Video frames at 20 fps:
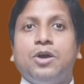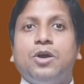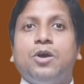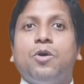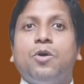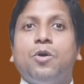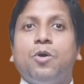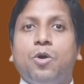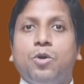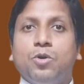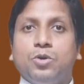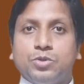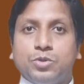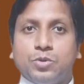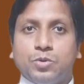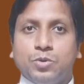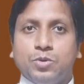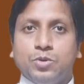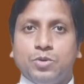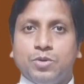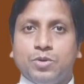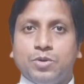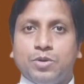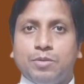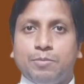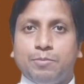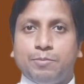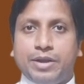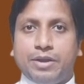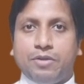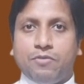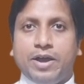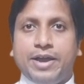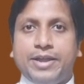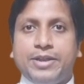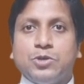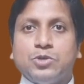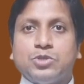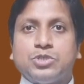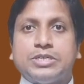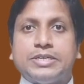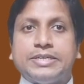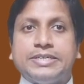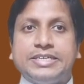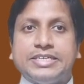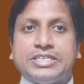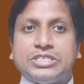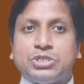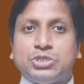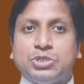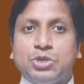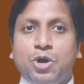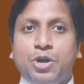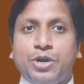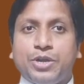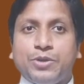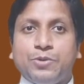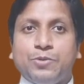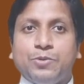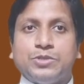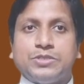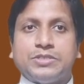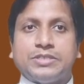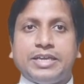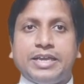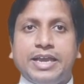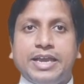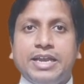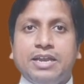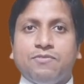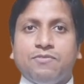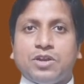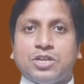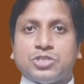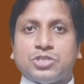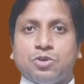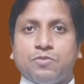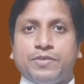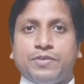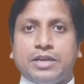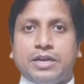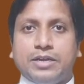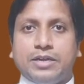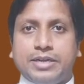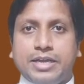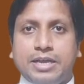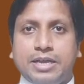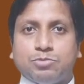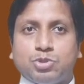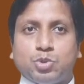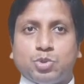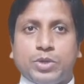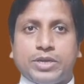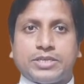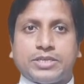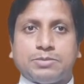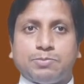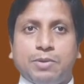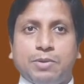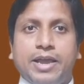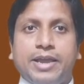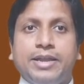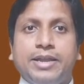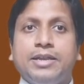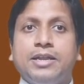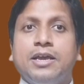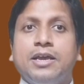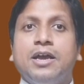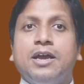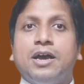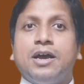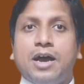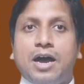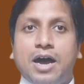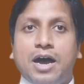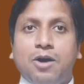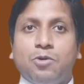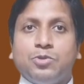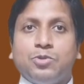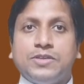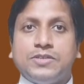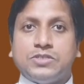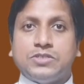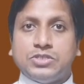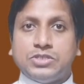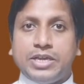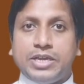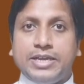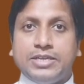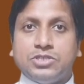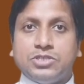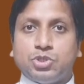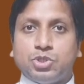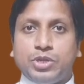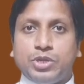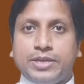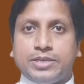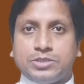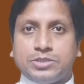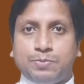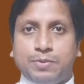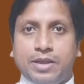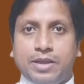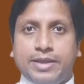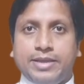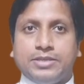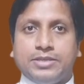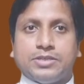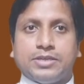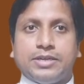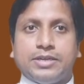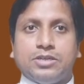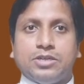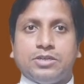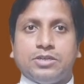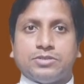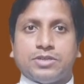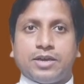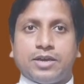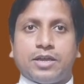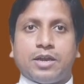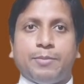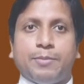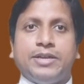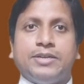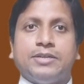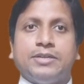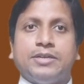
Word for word: Although Mar Ivanios does not use any philosophical terms to explain how this change takes place in the sacrament,